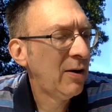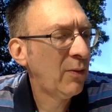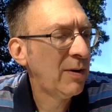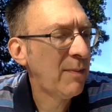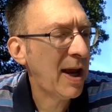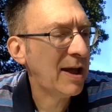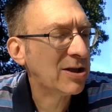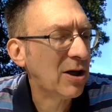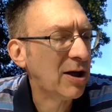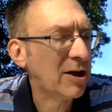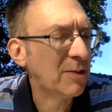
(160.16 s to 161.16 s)
When May
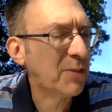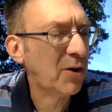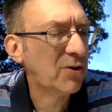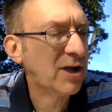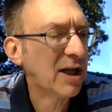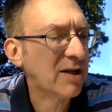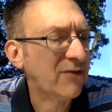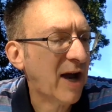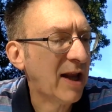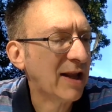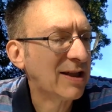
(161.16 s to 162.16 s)
started to protest,
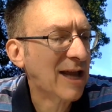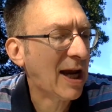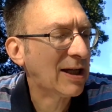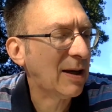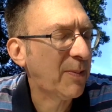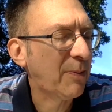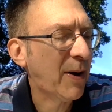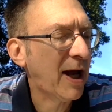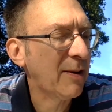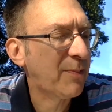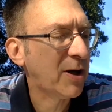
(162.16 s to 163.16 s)
Violet stacked up a
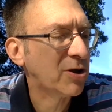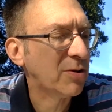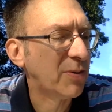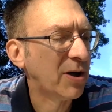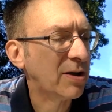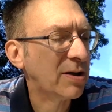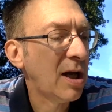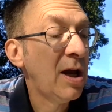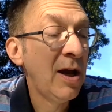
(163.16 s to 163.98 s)
pile of picture books.